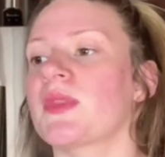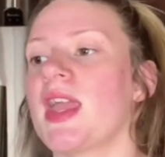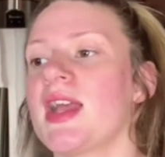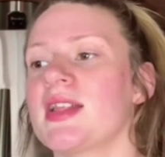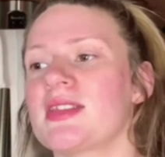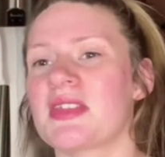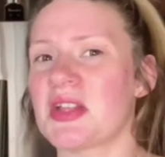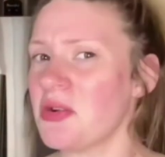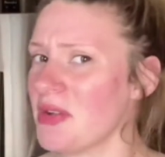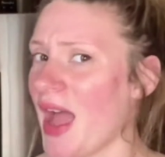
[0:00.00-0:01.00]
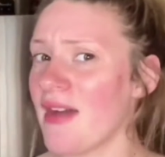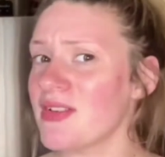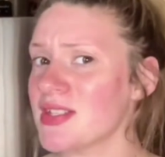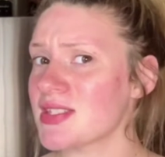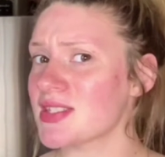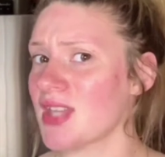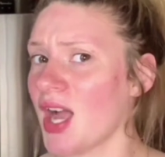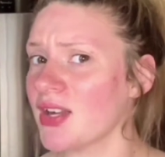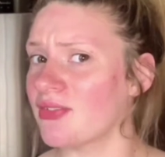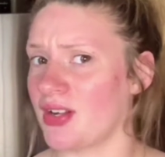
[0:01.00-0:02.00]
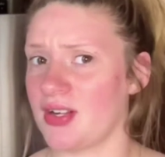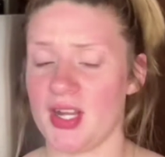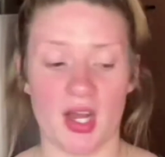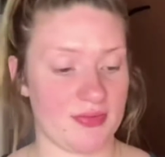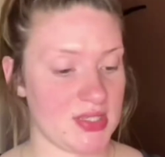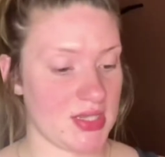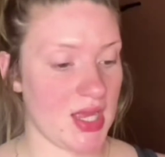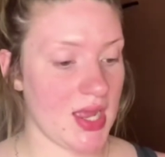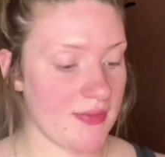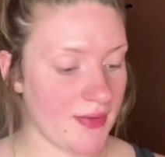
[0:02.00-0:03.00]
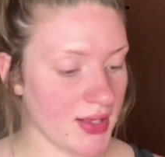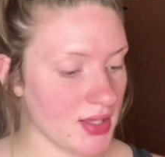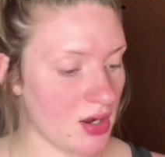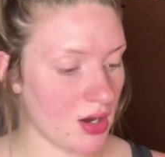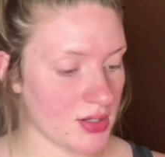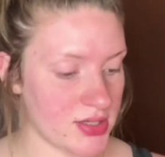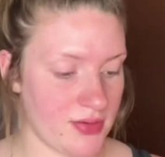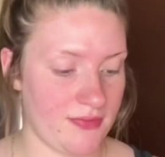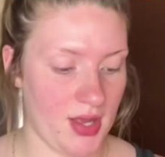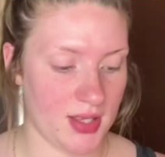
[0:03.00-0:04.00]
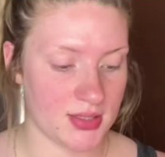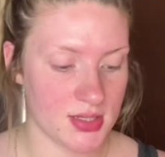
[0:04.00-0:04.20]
and they don't have it in stock very often. I find it hard to find.